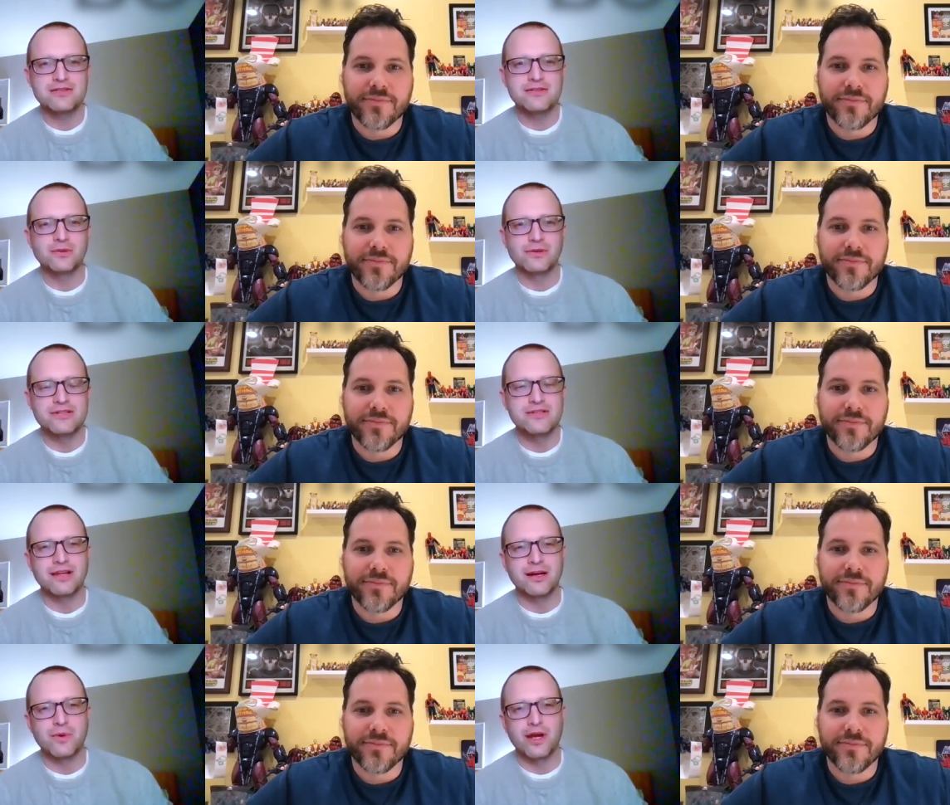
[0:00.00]
Speaker 1: the stories in
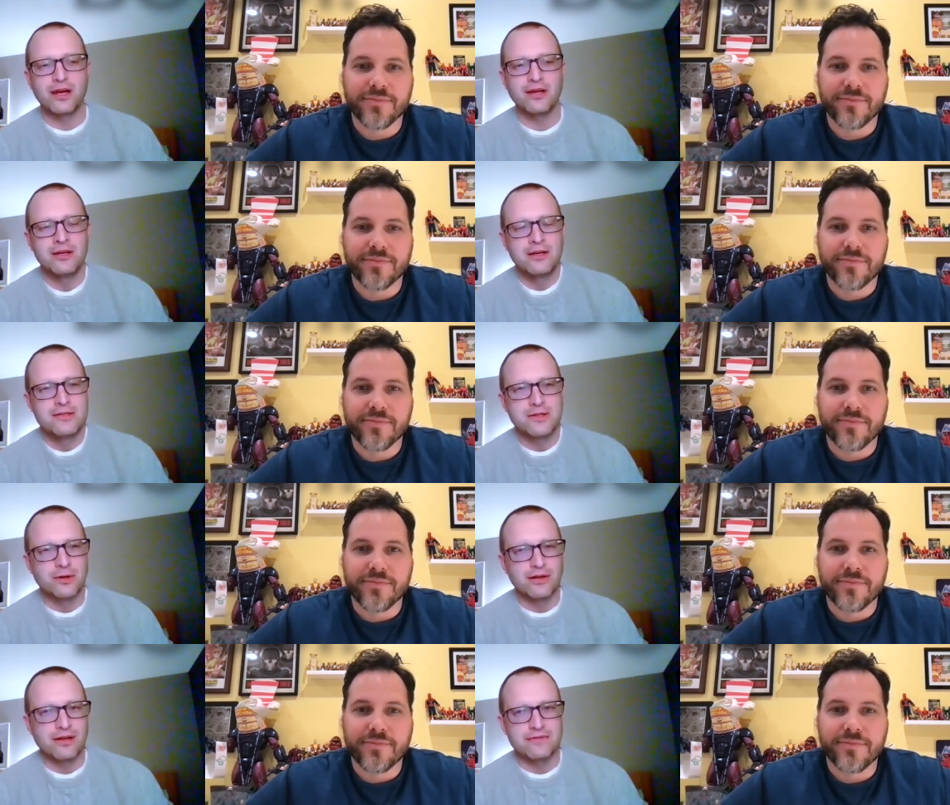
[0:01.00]
that way.
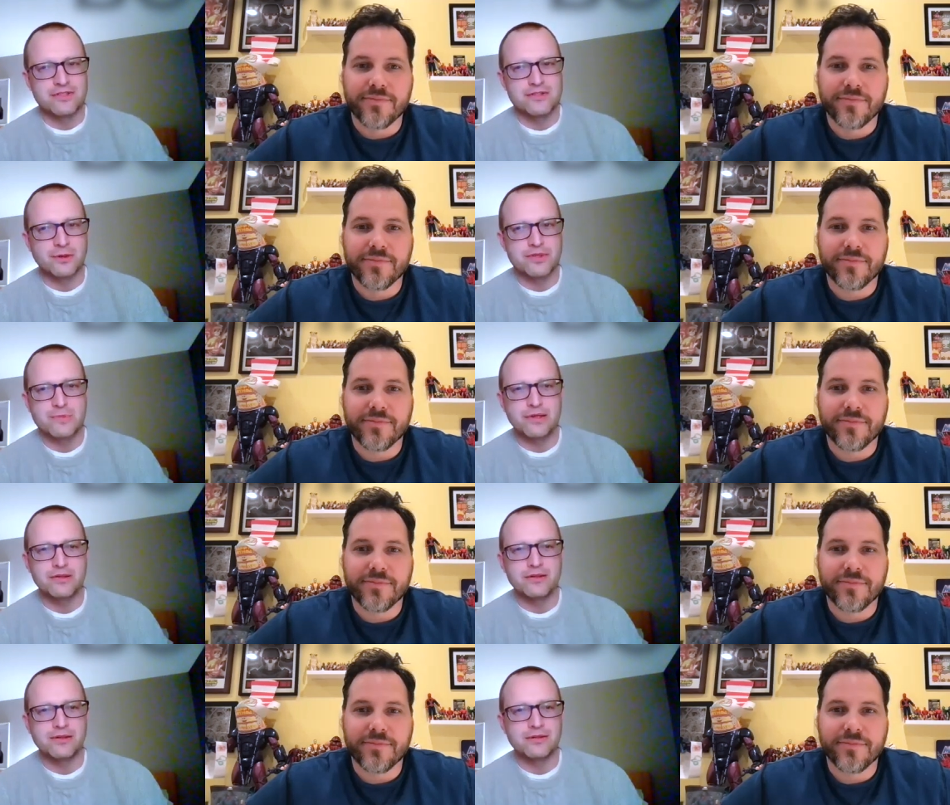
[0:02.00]
So I, have just always
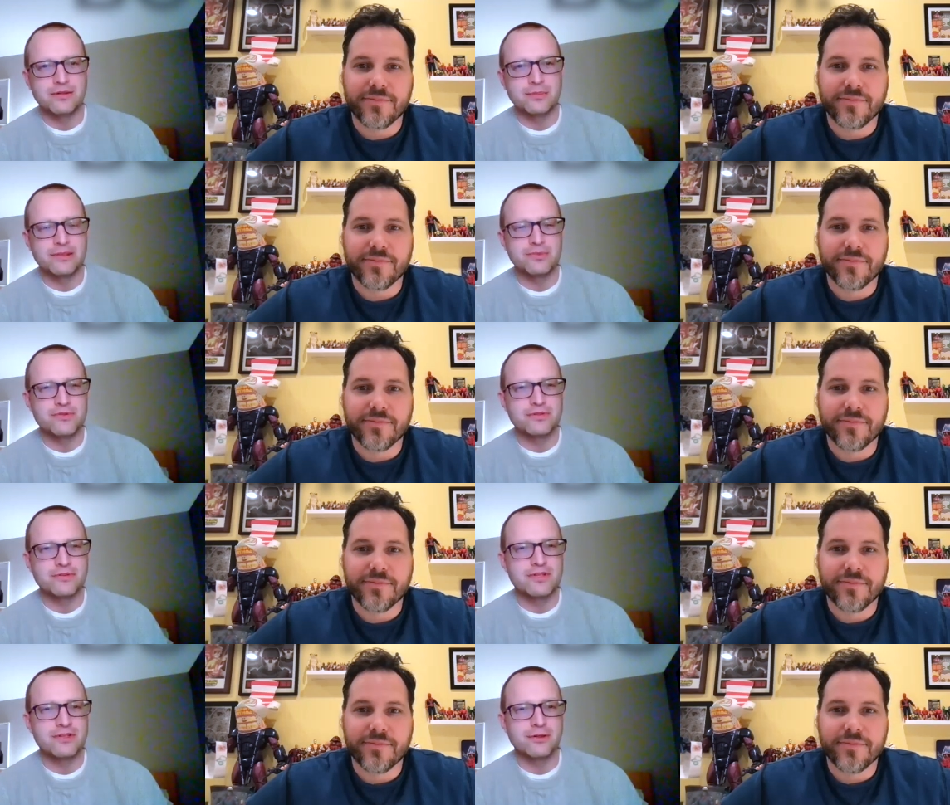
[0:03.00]
been a, a, big
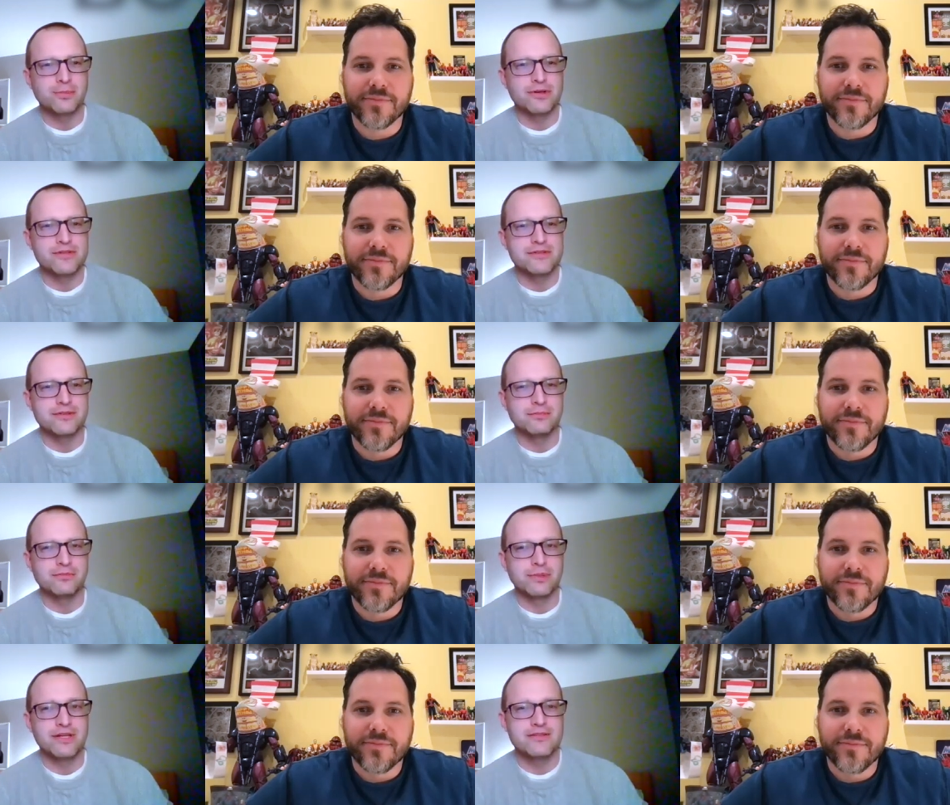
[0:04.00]
musical theater person
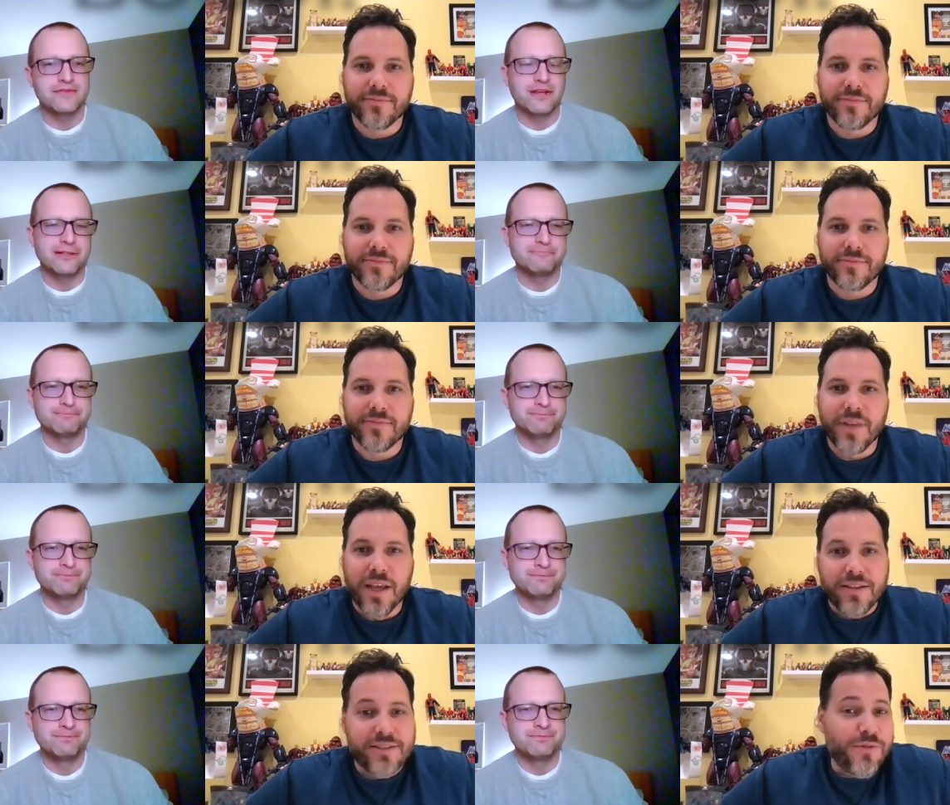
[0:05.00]
because of that.
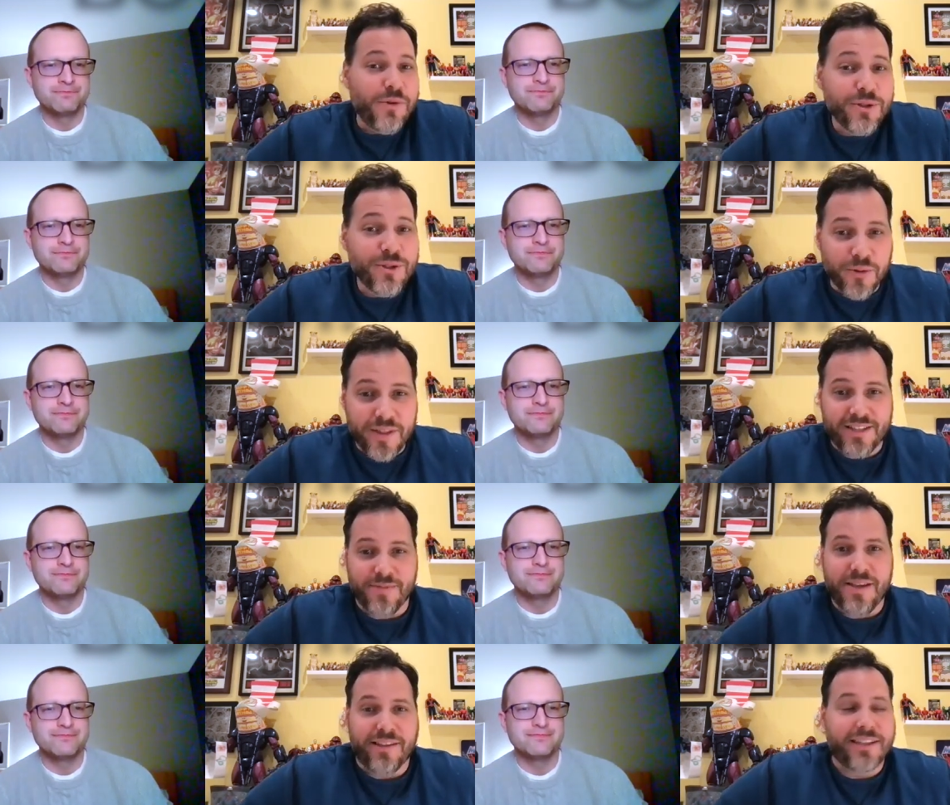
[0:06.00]
So
Speaker 2: if you'd have told that to
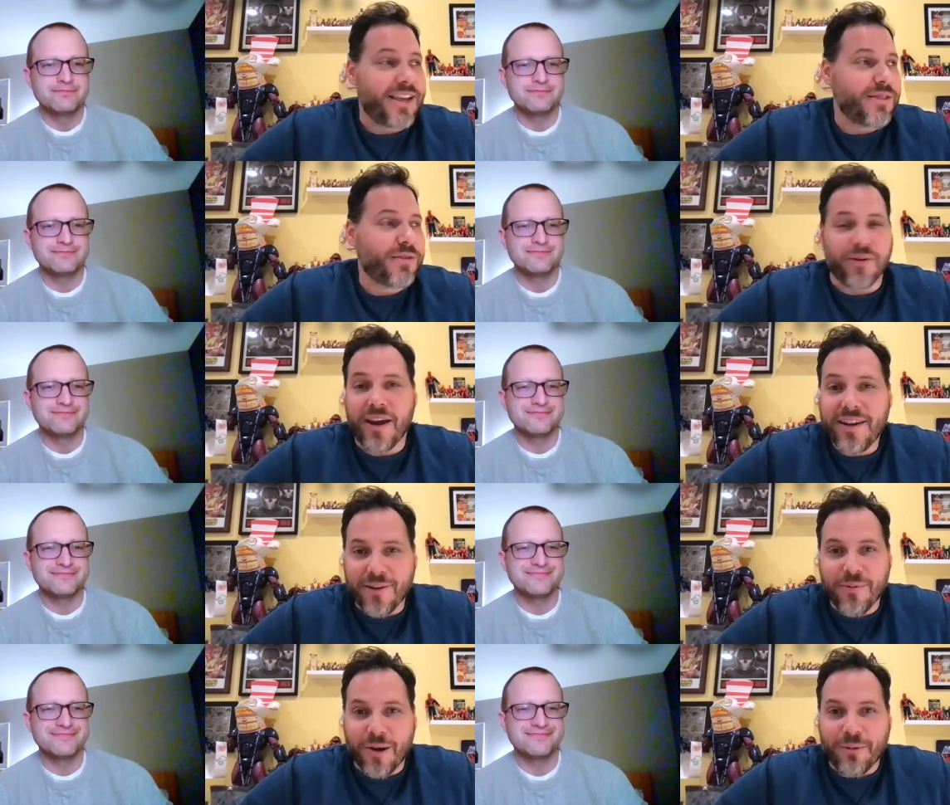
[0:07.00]
me in like 10th grade, I
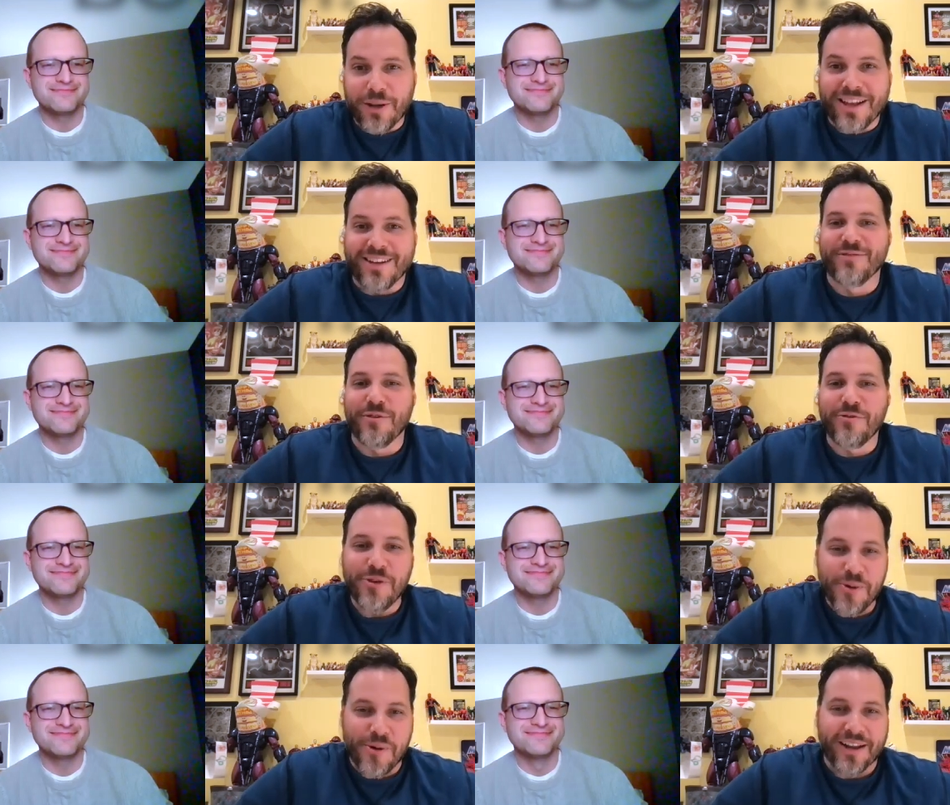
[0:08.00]
probably would have had a different
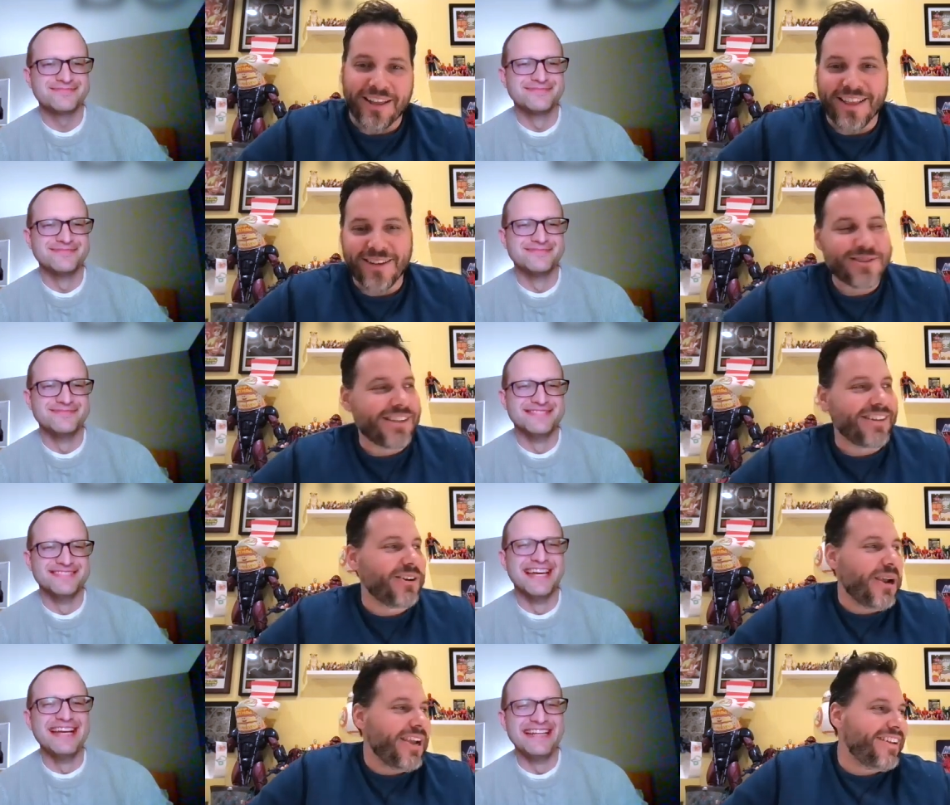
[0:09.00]
view on it. That was a
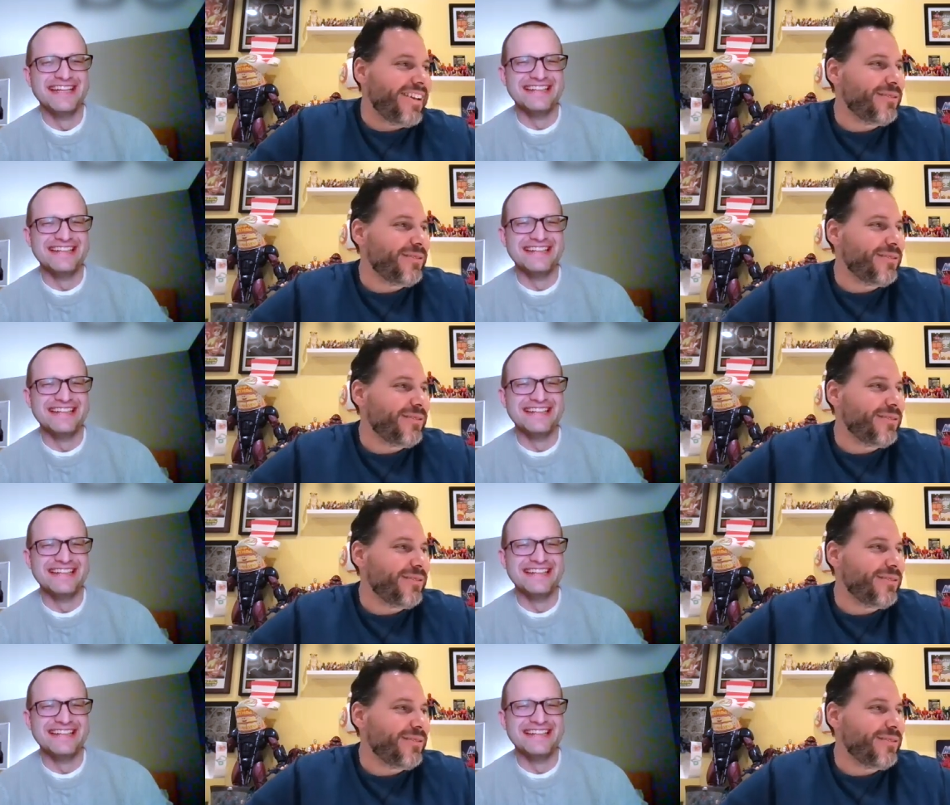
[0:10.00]
great uh,